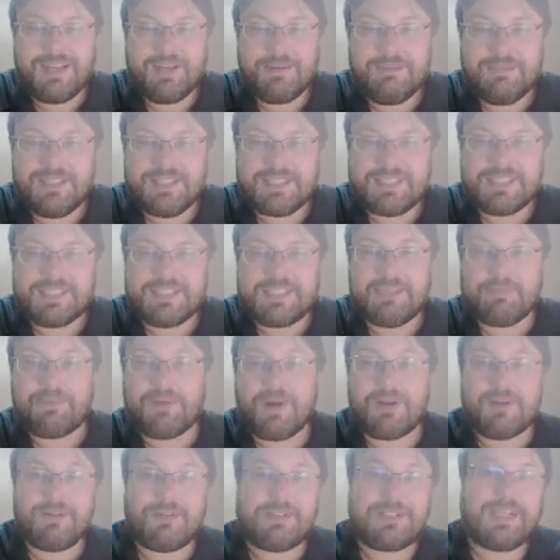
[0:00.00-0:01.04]
This is the
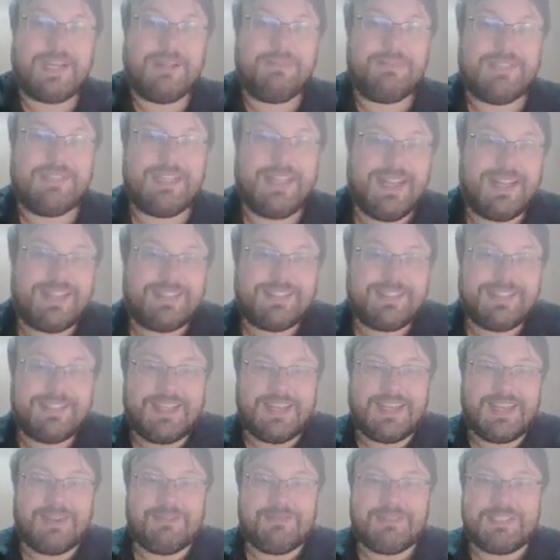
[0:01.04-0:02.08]
prototype deck
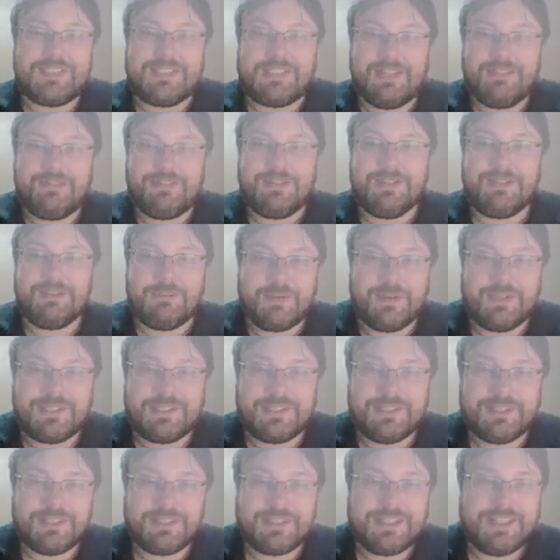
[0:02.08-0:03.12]
that I received from the
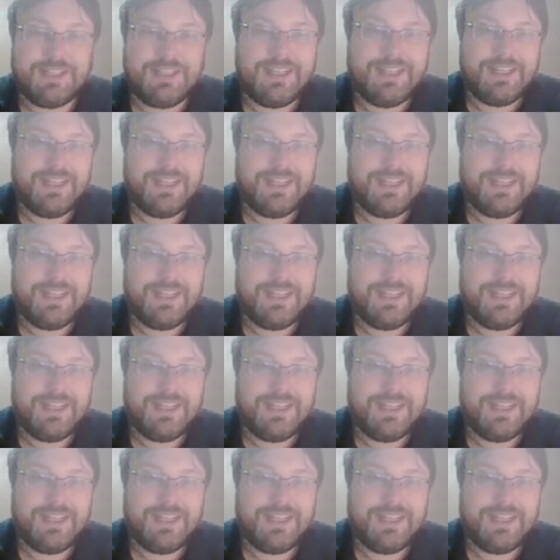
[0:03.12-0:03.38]
printer,